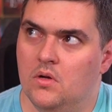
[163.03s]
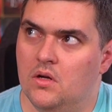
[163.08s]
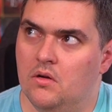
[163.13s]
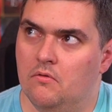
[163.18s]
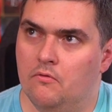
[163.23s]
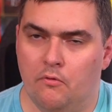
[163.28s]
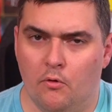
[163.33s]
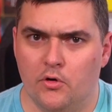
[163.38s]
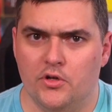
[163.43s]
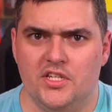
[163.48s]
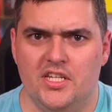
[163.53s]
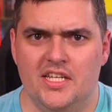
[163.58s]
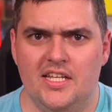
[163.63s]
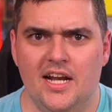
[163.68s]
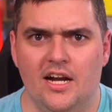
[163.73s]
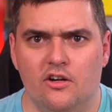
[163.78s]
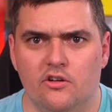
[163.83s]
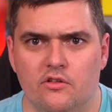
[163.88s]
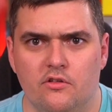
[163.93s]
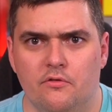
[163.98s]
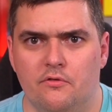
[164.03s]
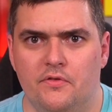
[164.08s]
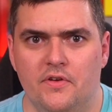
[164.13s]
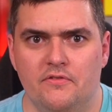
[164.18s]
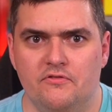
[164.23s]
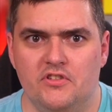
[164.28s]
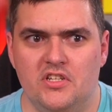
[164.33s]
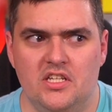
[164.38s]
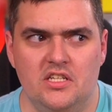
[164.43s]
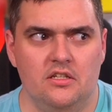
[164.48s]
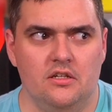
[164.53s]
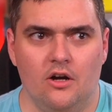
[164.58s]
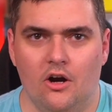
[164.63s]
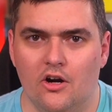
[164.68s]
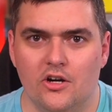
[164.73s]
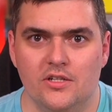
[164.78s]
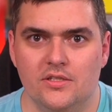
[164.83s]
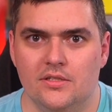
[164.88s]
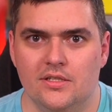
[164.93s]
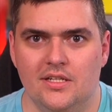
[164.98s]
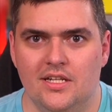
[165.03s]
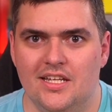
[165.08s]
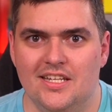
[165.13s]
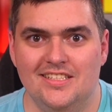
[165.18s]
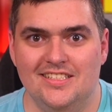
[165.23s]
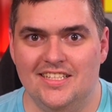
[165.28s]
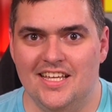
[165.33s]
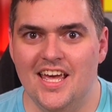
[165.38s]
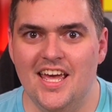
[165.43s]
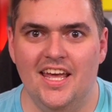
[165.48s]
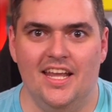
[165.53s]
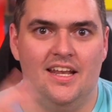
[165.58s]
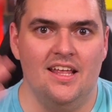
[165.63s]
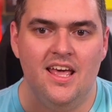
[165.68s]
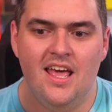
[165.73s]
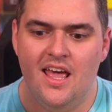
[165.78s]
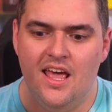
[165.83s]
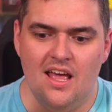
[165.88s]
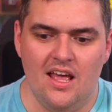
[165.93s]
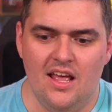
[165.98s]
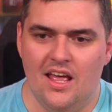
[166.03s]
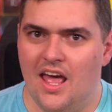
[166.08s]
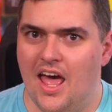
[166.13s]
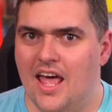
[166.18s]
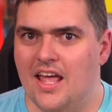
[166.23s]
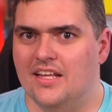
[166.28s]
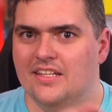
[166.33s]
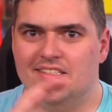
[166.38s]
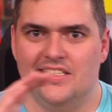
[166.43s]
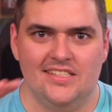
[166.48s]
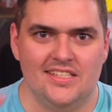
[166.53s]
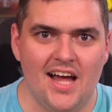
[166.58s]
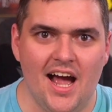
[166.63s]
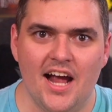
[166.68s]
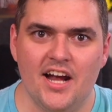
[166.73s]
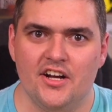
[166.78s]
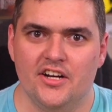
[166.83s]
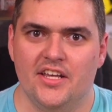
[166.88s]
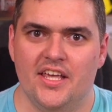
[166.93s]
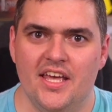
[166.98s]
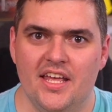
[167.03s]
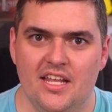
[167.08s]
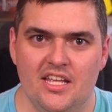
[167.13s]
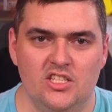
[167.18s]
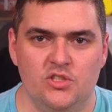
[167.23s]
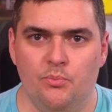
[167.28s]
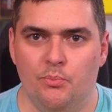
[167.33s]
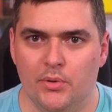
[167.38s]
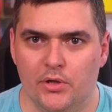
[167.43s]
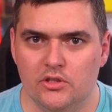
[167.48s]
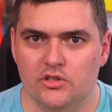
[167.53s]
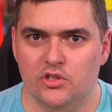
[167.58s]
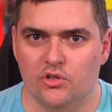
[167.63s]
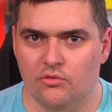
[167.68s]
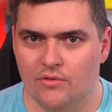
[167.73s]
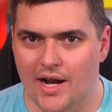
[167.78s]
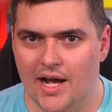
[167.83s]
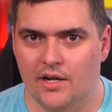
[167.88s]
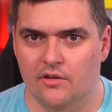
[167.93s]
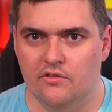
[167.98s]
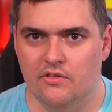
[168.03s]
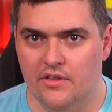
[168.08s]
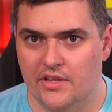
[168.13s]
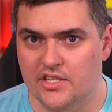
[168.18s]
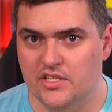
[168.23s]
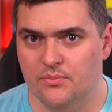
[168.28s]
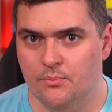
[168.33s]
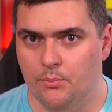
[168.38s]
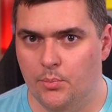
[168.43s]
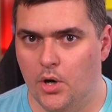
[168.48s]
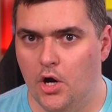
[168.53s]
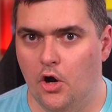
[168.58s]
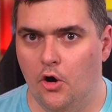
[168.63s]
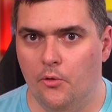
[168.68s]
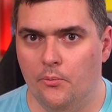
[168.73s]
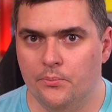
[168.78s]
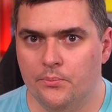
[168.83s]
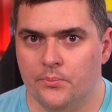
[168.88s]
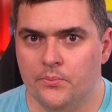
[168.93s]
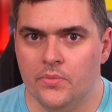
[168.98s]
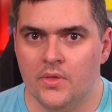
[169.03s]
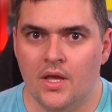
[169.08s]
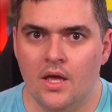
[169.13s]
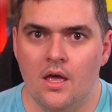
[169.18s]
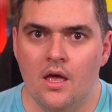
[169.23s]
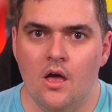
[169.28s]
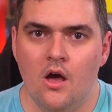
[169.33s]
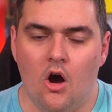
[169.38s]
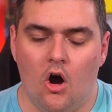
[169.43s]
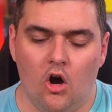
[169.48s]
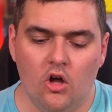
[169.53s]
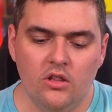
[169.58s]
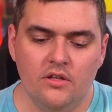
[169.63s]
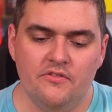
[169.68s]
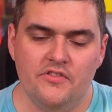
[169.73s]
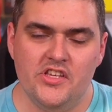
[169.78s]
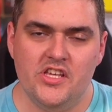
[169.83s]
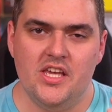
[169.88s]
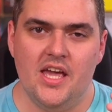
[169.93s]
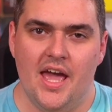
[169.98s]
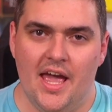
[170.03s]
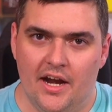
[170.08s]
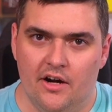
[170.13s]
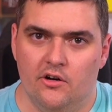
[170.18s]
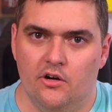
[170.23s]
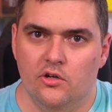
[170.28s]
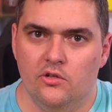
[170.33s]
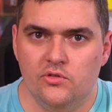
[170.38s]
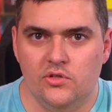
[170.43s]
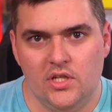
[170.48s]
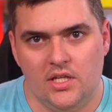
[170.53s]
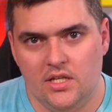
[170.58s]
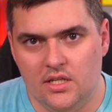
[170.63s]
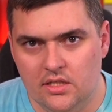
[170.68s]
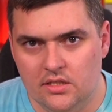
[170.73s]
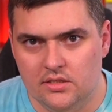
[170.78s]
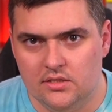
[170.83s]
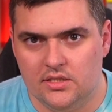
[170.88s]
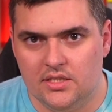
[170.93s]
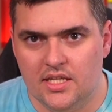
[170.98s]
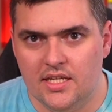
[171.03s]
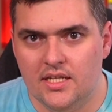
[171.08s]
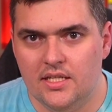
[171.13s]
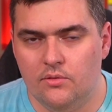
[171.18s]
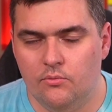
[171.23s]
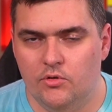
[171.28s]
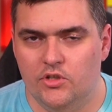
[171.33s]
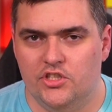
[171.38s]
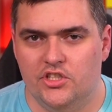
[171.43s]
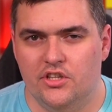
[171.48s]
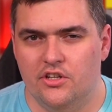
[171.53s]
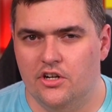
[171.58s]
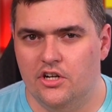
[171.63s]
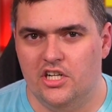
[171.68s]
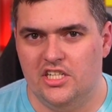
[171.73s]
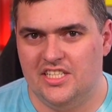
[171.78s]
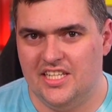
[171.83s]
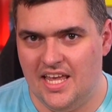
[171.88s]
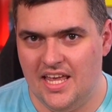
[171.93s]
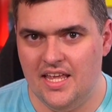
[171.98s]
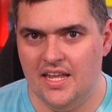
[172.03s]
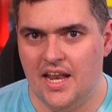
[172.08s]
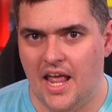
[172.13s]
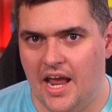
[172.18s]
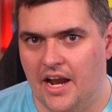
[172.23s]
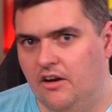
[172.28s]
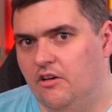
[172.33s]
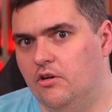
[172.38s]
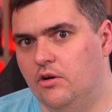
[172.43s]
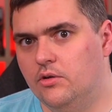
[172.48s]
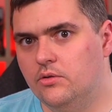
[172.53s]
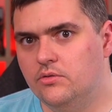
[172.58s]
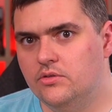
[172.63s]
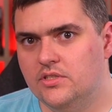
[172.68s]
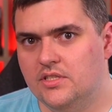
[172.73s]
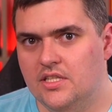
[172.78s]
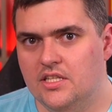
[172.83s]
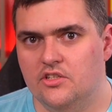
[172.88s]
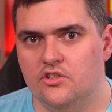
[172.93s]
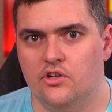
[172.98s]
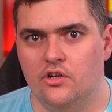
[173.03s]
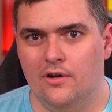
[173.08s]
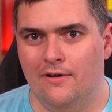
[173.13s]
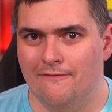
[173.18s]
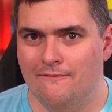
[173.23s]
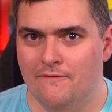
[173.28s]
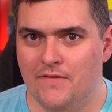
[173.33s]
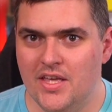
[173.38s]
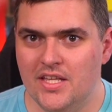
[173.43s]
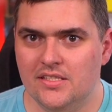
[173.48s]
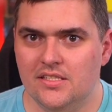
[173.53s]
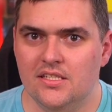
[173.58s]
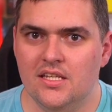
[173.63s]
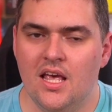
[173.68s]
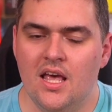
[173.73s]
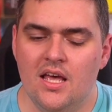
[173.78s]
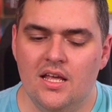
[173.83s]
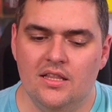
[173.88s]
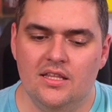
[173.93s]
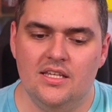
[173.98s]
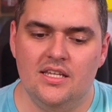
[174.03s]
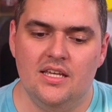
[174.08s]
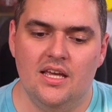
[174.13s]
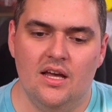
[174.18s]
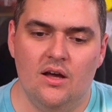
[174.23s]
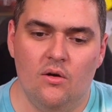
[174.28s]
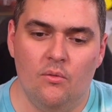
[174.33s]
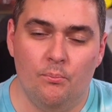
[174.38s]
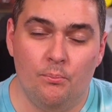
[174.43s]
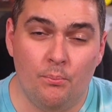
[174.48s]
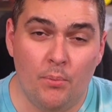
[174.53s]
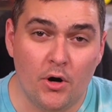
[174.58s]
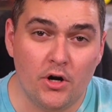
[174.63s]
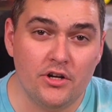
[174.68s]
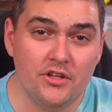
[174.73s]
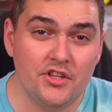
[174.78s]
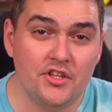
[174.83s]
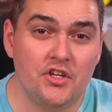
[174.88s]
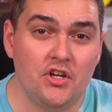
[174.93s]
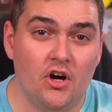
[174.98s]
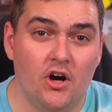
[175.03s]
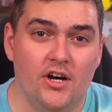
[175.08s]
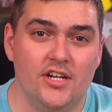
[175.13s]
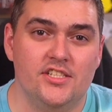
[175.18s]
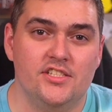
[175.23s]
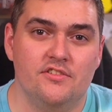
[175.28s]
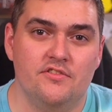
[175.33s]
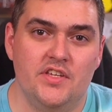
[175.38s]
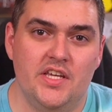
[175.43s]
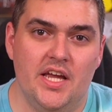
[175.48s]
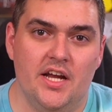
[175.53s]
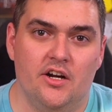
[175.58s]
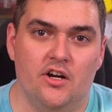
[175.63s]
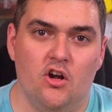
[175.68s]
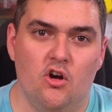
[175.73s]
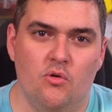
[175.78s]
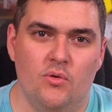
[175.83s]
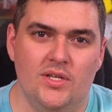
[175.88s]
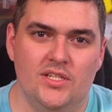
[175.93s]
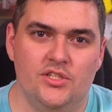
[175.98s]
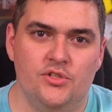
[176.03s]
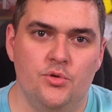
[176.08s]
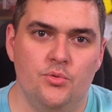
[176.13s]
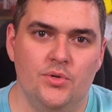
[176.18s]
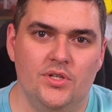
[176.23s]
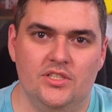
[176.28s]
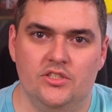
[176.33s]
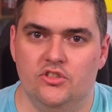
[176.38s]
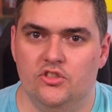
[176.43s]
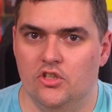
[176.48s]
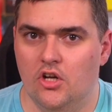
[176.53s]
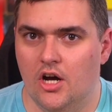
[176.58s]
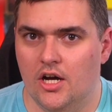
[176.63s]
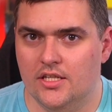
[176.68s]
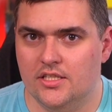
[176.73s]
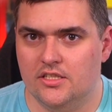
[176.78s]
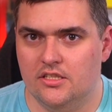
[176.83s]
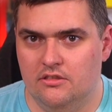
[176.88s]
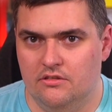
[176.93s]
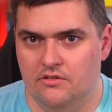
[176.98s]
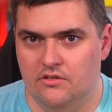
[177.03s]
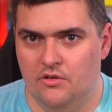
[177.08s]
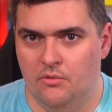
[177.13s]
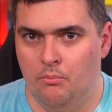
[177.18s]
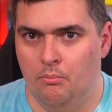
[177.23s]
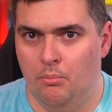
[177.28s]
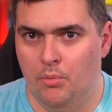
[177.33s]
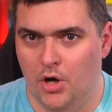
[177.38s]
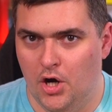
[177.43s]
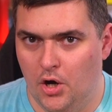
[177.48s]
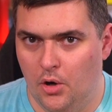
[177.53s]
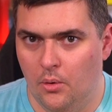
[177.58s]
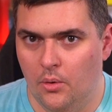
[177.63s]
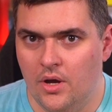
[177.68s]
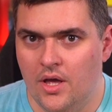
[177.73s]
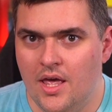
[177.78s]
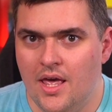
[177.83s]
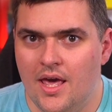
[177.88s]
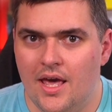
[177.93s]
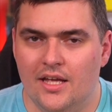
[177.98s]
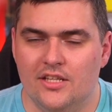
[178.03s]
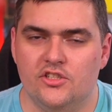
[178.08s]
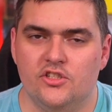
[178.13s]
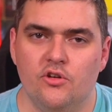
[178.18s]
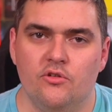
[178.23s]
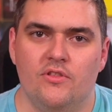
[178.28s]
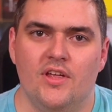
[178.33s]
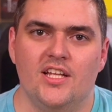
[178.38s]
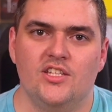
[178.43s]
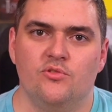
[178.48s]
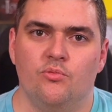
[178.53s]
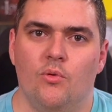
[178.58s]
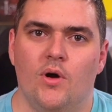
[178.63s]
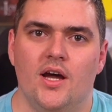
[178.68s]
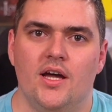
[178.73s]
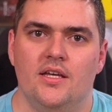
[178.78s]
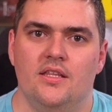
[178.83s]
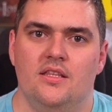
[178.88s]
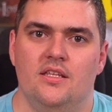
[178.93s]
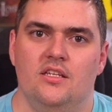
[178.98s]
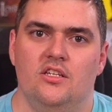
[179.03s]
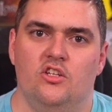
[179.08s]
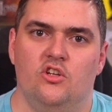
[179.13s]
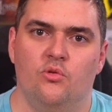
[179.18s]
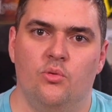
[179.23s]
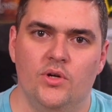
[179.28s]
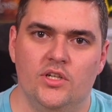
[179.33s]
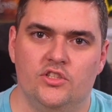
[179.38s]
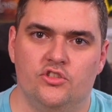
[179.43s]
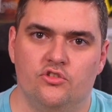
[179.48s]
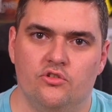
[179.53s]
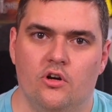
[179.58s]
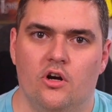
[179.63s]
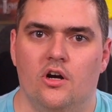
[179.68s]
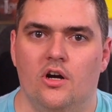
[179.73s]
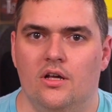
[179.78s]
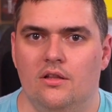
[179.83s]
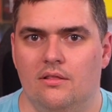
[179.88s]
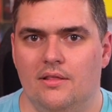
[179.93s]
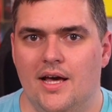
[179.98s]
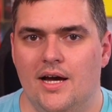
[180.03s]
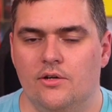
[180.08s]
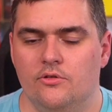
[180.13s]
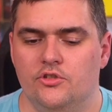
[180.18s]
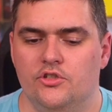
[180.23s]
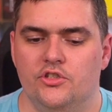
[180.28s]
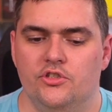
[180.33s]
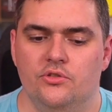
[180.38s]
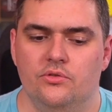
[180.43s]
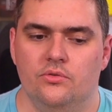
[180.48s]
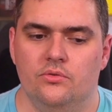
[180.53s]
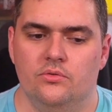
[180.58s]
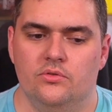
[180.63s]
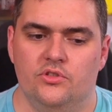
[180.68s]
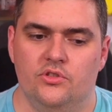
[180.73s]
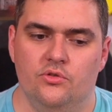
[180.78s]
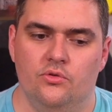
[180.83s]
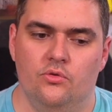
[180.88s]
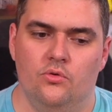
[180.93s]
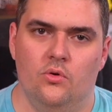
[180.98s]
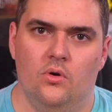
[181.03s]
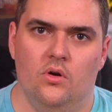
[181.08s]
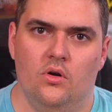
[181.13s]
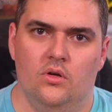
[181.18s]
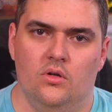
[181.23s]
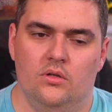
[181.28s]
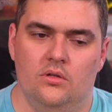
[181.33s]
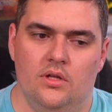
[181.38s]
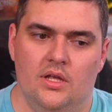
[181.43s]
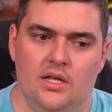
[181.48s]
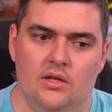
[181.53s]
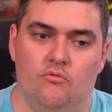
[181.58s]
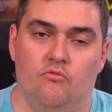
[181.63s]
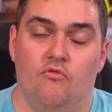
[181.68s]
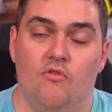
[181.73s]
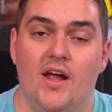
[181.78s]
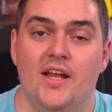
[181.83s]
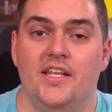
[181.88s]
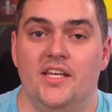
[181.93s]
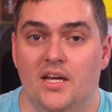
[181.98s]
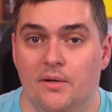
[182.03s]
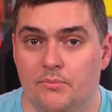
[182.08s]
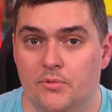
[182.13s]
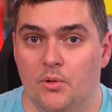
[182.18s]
14 out of the 15 cards in his kit. His entire kit is built around this bow. All of the arrows in his kit, which there are 10 arrows, these are events. The part of the cost of the arrow is to exhaust the bow. And so that's why the quick draw allows you to ready up the